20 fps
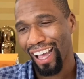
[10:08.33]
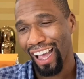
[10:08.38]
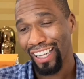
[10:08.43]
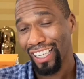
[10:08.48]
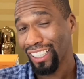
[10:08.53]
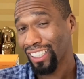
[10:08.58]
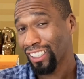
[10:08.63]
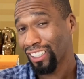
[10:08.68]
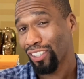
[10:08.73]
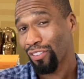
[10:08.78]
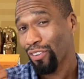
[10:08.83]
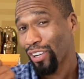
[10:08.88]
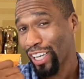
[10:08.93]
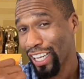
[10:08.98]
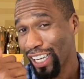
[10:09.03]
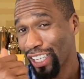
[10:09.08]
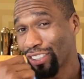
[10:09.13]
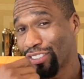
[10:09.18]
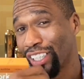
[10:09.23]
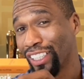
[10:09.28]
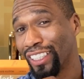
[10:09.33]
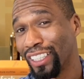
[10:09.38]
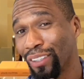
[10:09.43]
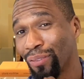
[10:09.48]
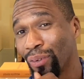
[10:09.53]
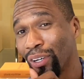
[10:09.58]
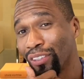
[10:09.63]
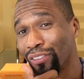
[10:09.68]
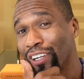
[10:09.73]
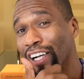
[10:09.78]
and this is a really
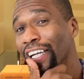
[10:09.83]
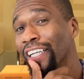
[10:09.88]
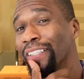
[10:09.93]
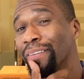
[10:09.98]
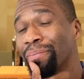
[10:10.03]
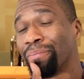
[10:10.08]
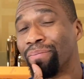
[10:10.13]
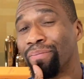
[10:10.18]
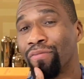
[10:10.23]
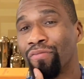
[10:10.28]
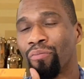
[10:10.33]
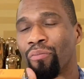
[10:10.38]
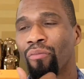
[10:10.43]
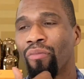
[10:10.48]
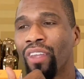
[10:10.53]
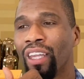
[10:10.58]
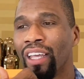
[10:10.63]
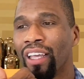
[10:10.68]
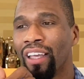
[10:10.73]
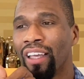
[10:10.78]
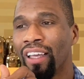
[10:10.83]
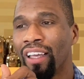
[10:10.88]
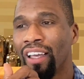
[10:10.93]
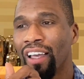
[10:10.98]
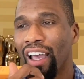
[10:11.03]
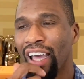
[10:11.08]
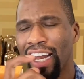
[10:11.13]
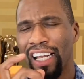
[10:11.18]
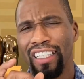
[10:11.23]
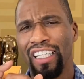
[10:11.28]
interesting one, right?
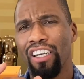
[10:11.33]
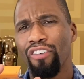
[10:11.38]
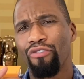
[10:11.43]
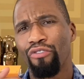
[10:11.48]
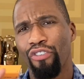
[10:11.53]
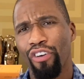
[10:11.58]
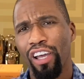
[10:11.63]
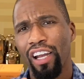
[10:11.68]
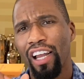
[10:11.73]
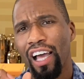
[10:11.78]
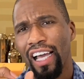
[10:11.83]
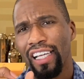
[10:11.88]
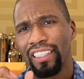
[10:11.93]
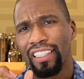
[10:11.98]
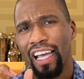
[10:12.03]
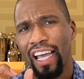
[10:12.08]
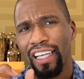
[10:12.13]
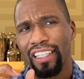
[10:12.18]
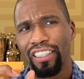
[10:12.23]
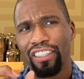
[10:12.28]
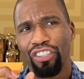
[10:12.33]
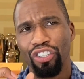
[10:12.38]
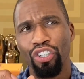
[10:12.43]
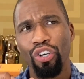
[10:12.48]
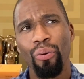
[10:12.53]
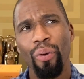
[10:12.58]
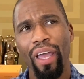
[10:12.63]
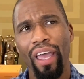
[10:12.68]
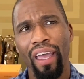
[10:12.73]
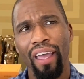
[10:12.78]
And I didn't realize I
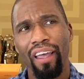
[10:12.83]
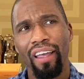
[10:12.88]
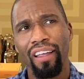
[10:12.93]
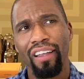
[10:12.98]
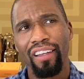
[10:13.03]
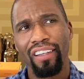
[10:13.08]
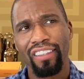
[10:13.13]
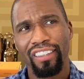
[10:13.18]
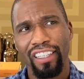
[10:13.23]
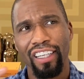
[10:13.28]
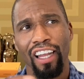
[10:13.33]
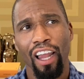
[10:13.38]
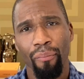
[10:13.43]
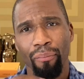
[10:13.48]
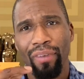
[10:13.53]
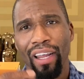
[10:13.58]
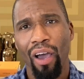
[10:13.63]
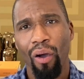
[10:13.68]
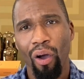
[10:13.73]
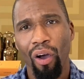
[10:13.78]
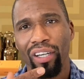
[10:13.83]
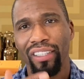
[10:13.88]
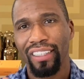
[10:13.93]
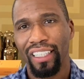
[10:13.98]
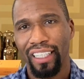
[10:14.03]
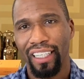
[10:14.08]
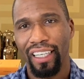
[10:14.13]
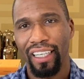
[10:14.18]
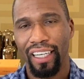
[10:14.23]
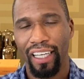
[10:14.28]
do it until I'm now
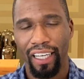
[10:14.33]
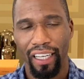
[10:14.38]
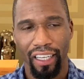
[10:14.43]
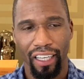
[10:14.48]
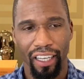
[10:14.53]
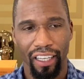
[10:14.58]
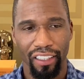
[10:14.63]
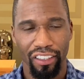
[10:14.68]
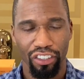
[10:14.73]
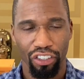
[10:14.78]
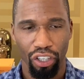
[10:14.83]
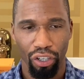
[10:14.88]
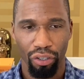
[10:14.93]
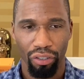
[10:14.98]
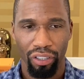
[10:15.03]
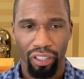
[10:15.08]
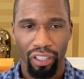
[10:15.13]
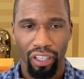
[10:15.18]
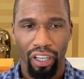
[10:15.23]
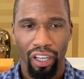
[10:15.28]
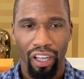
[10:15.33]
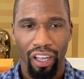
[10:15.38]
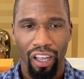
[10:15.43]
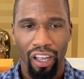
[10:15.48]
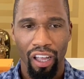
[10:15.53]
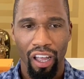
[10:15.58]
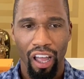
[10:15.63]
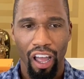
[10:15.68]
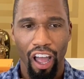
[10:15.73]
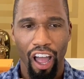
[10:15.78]
articulating it. So
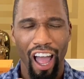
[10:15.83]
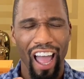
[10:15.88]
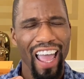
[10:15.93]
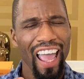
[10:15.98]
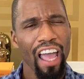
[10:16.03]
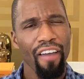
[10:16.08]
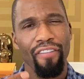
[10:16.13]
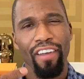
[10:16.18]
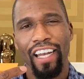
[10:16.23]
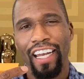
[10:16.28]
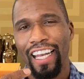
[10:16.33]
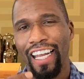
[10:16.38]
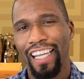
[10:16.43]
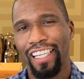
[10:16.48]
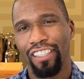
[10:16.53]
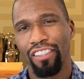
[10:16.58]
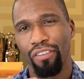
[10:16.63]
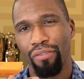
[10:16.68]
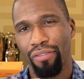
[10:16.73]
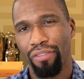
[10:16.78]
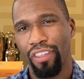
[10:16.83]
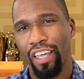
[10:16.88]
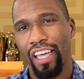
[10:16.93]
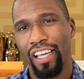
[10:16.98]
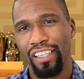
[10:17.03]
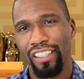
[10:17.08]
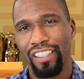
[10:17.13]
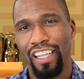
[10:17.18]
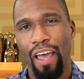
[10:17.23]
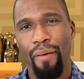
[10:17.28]
I have a list of
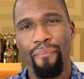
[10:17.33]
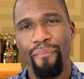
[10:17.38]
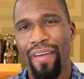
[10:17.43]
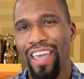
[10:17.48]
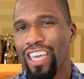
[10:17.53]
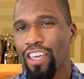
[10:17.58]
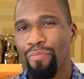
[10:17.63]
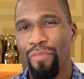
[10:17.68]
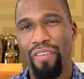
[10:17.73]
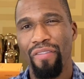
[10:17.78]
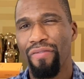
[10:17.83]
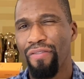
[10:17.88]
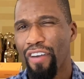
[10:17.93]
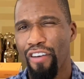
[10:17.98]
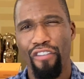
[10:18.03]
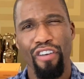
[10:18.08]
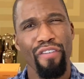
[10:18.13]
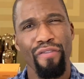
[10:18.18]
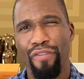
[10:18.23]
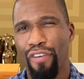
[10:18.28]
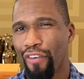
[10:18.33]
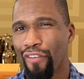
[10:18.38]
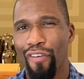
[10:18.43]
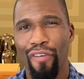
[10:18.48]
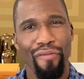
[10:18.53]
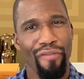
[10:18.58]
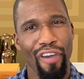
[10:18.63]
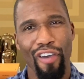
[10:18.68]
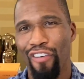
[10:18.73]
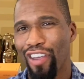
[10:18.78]
things that make me very,
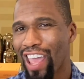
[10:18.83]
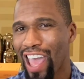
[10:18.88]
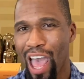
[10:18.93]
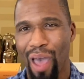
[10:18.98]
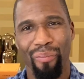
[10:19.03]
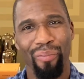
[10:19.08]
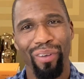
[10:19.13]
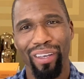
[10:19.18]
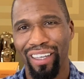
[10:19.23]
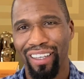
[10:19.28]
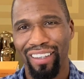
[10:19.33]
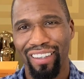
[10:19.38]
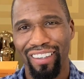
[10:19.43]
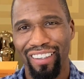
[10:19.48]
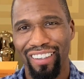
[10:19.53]
very, very happy,